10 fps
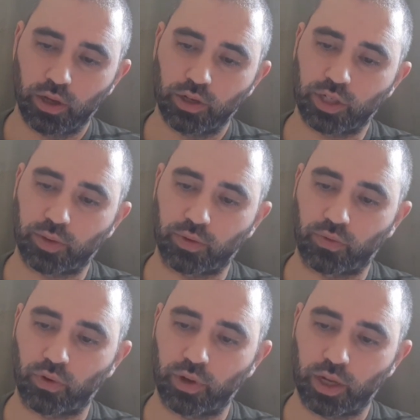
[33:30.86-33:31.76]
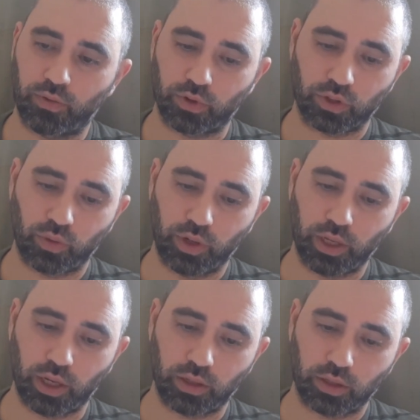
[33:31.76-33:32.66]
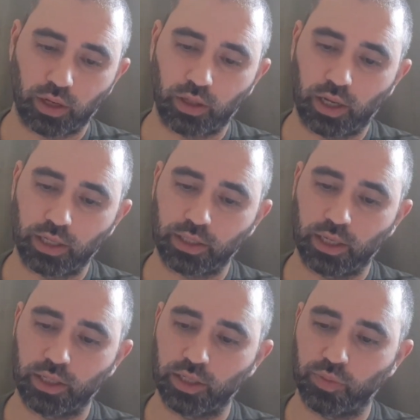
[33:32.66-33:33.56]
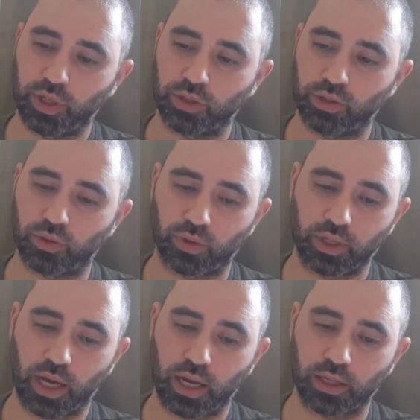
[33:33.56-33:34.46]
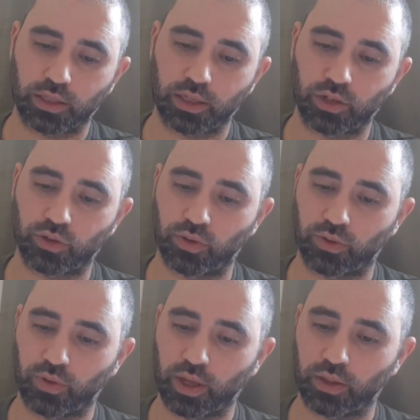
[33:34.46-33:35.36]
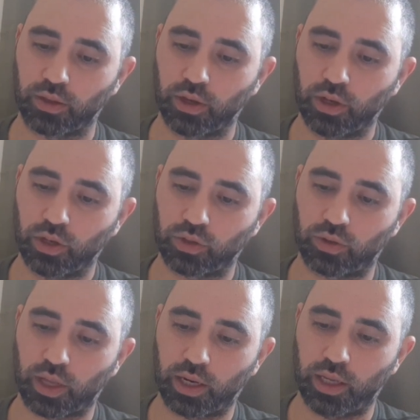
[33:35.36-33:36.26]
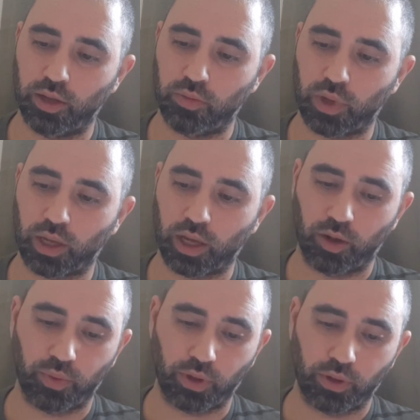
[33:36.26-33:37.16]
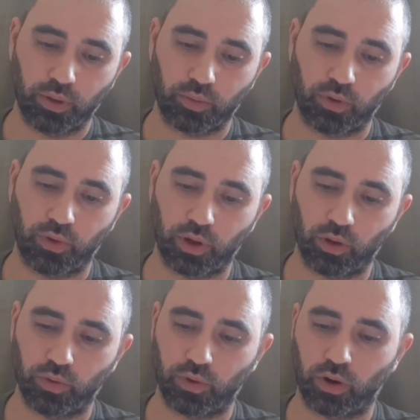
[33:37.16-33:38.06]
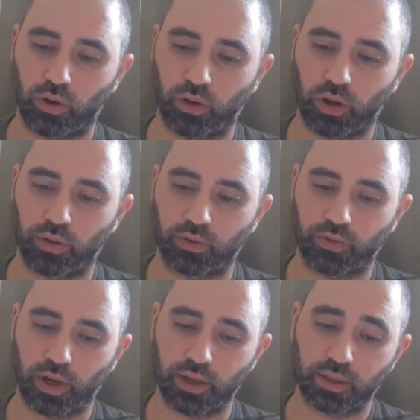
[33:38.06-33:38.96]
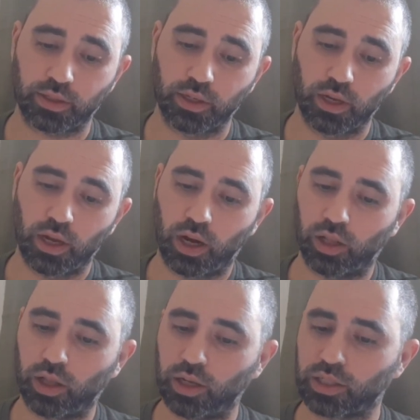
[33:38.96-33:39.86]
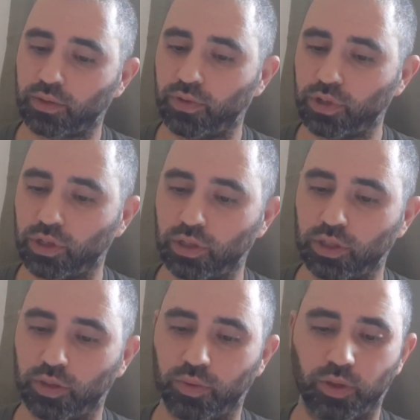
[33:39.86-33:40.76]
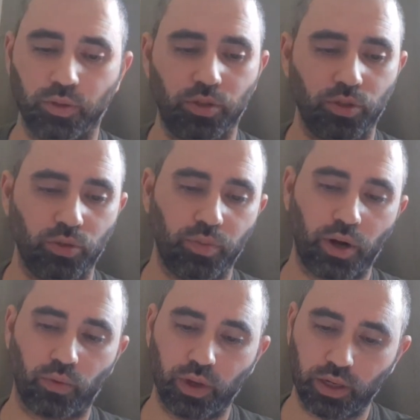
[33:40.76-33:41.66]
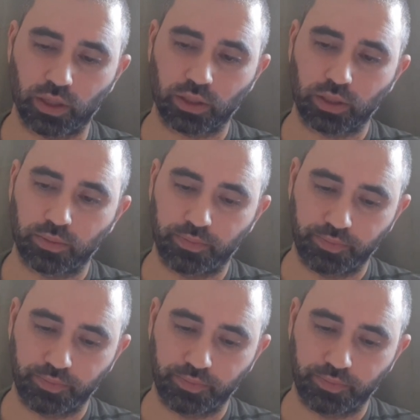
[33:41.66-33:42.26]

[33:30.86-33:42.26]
Chapter 48, verse 28, Allah sent his messenger with guidance and truth faith so that he may help it prevail over all other faiths. Allah is sufficient to bear witness.